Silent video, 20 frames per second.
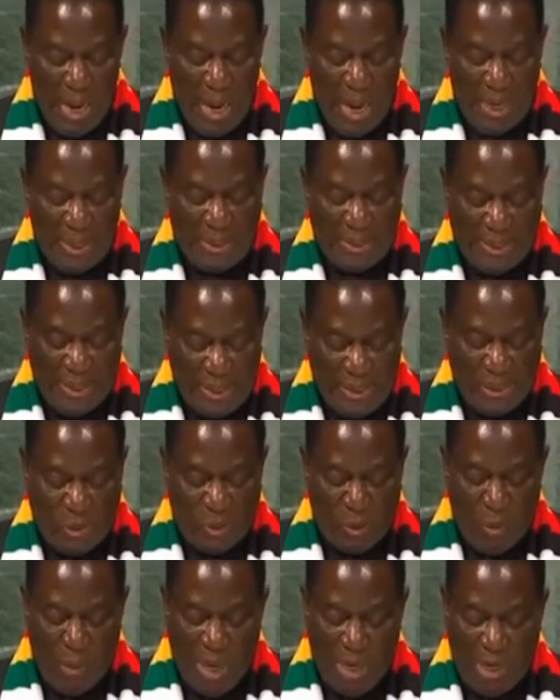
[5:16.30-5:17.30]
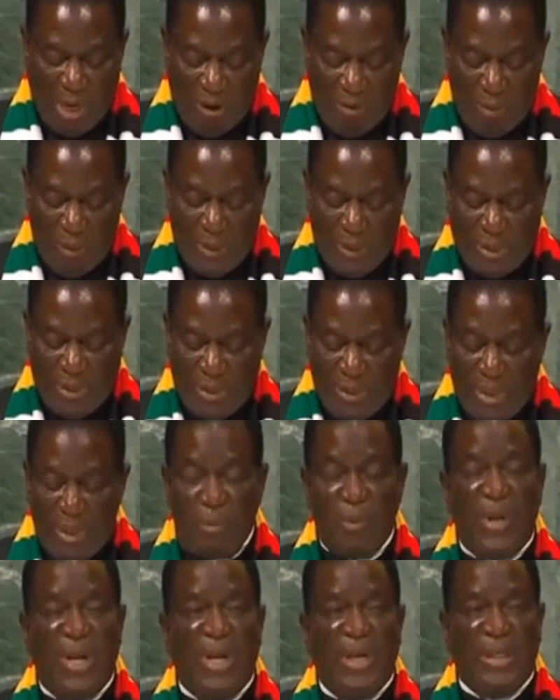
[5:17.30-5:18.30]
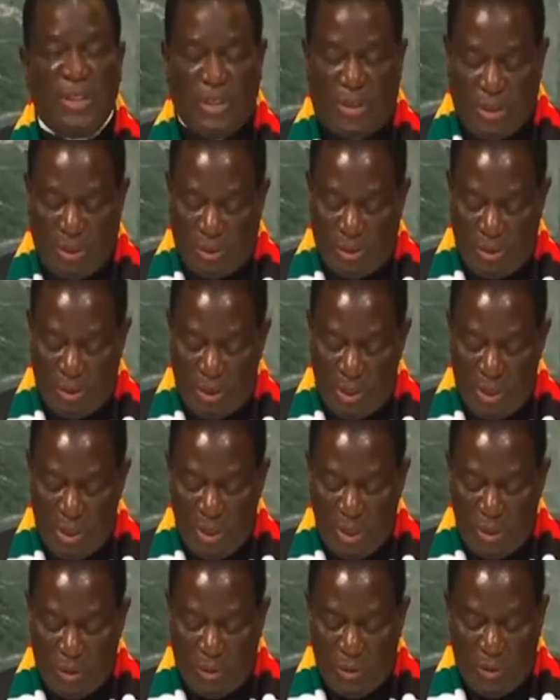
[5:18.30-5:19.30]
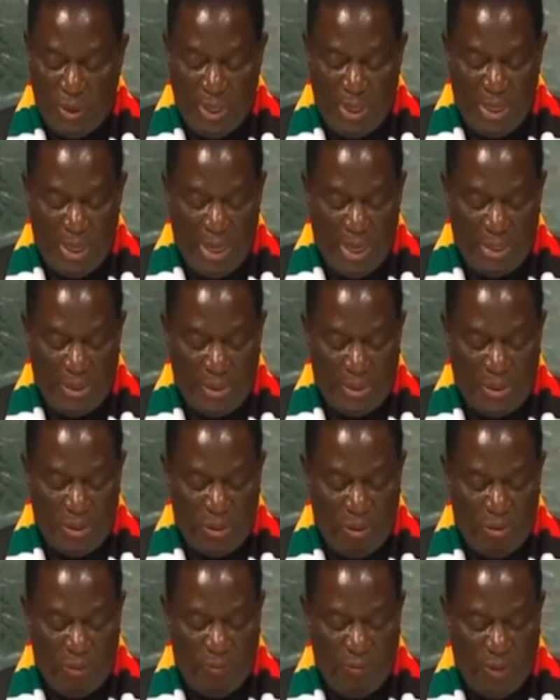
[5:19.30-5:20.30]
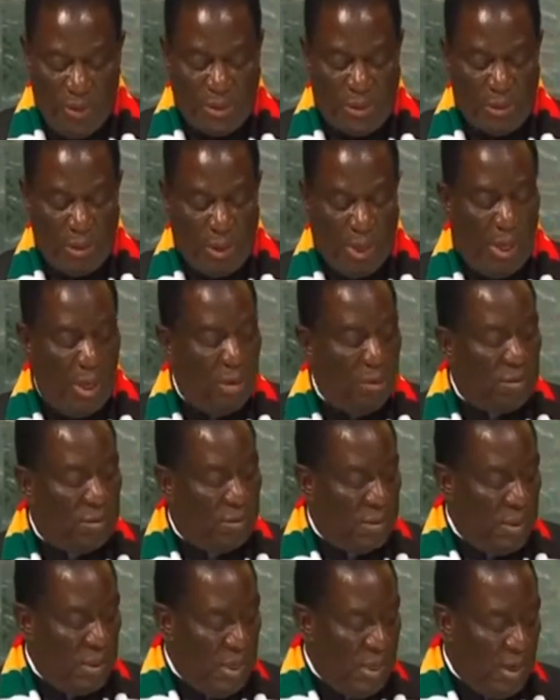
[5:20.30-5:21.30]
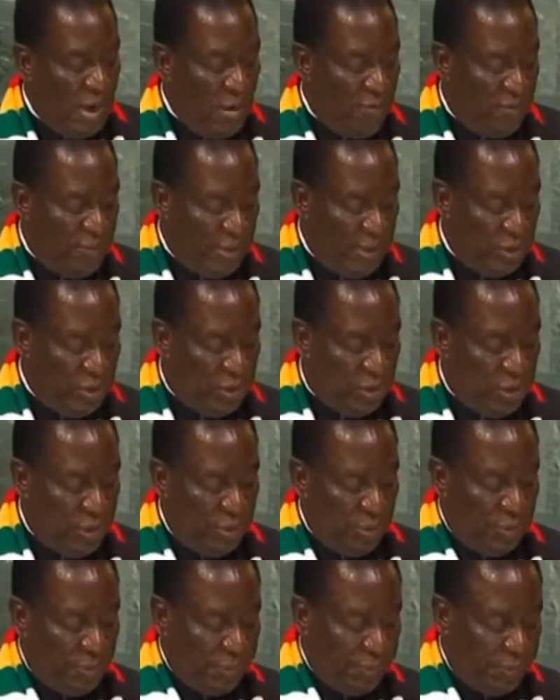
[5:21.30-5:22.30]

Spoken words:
attest to my government's determination to realize universal health coverage.